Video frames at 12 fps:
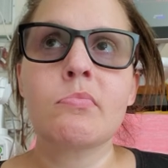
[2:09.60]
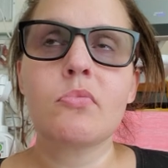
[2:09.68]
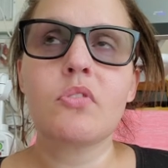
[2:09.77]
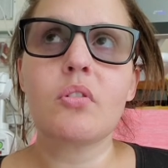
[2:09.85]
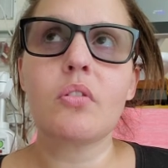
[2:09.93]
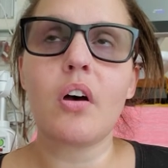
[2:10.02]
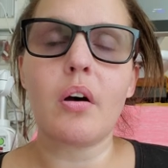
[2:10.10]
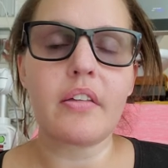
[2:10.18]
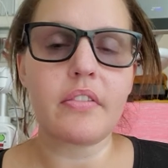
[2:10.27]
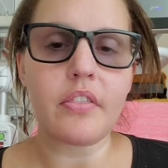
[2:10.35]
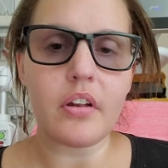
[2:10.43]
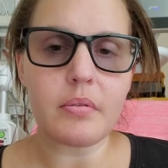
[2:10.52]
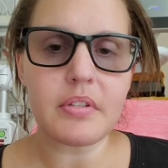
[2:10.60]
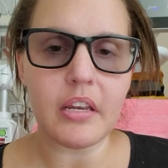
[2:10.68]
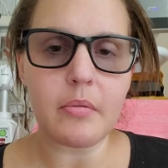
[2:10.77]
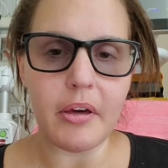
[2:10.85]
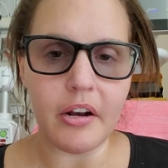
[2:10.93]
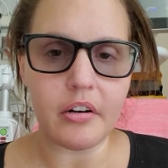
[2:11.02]
So thought I was
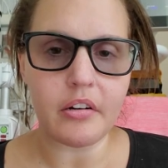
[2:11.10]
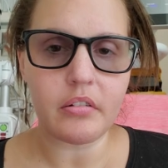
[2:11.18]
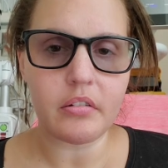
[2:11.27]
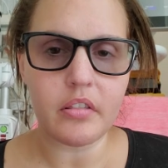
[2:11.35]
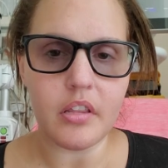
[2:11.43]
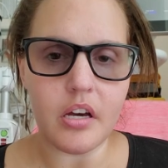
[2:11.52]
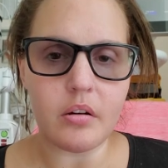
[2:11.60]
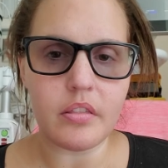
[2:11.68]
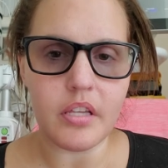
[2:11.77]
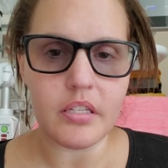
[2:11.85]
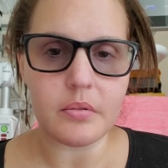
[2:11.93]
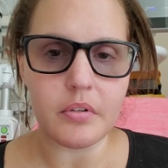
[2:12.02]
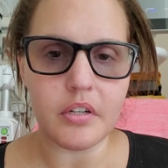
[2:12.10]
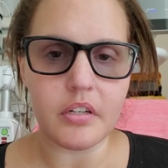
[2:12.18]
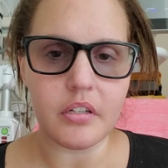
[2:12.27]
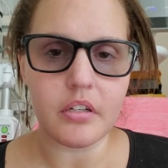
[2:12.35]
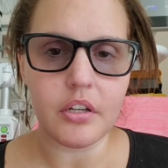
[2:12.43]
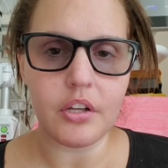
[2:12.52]
getting better, thought things were,
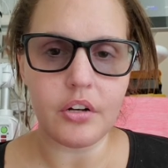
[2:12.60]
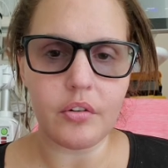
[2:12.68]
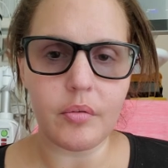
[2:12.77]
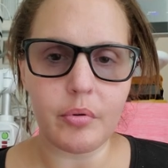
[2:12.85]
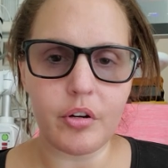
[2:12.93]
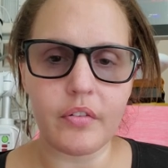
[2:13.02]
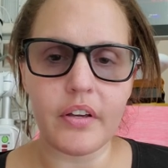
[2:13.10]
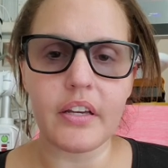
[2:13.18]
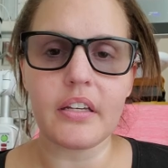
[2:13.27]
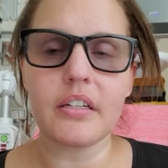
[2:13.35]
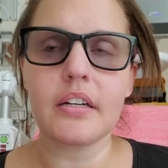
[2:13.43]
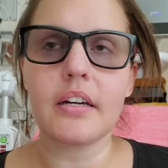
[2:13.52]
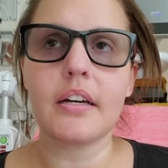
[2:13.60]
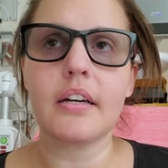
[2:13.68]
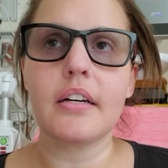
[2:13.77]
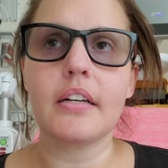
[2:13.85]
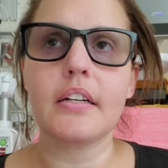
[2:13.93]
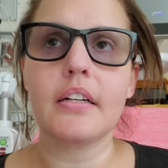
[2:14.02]
you know, improving,
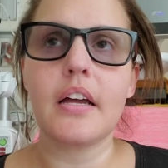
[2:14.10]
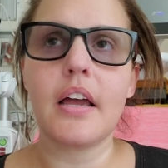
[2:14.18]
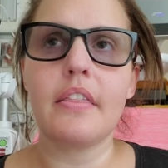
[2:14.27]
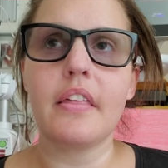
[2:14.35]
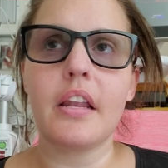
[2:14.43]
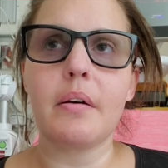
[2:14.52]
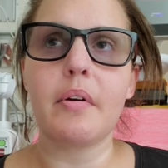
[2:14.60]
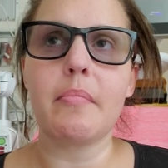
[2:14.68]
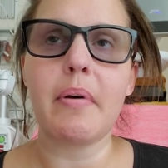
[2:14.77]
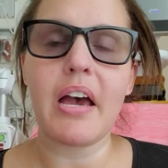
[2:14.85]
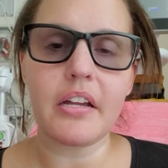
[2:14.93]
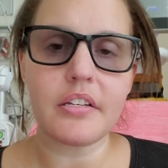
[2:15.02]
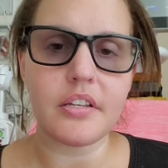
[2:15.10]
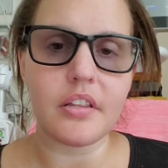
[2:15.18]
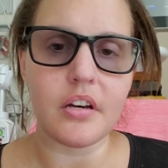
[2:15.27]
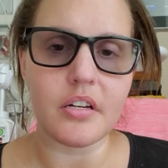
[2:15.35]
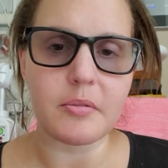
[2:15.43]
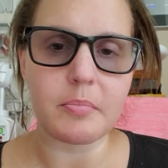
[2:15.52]
and then I went back into
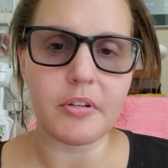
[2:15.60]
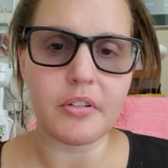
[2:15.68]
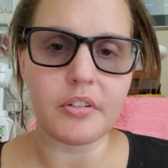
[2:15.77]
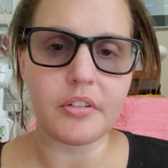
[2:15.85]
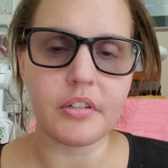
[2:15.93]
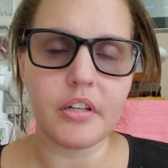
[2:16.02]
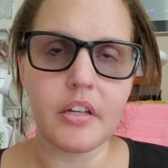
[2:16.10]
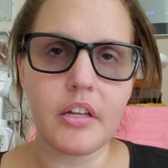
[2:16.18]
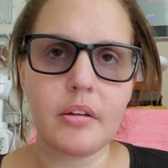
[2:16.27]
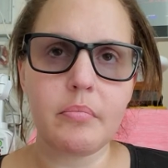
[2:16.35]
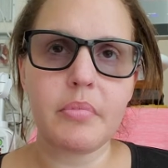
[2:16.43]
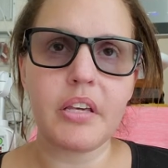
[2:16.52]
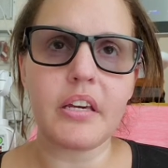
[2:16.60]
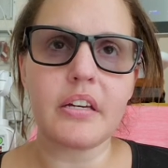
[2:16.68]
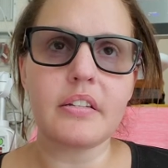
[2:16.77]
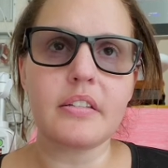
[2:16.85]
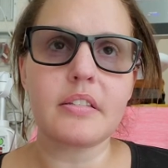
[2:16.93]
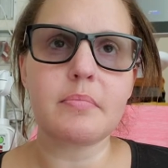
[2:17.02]
the hospital
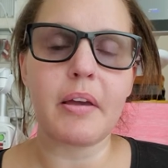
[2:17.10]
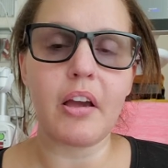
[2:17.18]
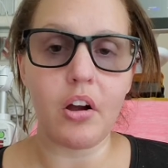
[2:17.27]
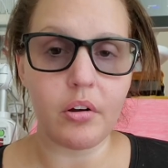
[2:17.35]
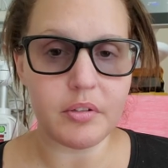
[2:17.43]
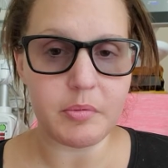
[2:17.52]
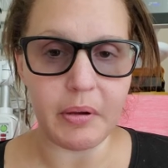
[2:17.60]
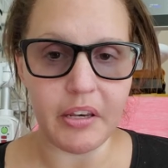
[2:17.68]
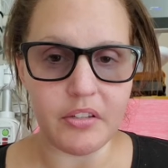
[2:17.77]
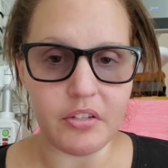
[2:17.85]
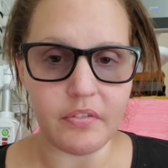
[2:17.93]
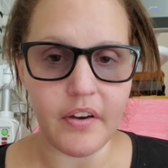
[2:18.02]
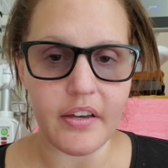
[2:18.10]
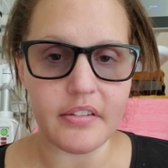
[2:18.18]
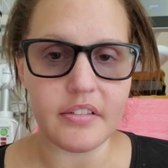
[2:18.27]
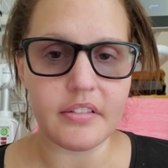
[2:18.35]
because my heart was beating too fast.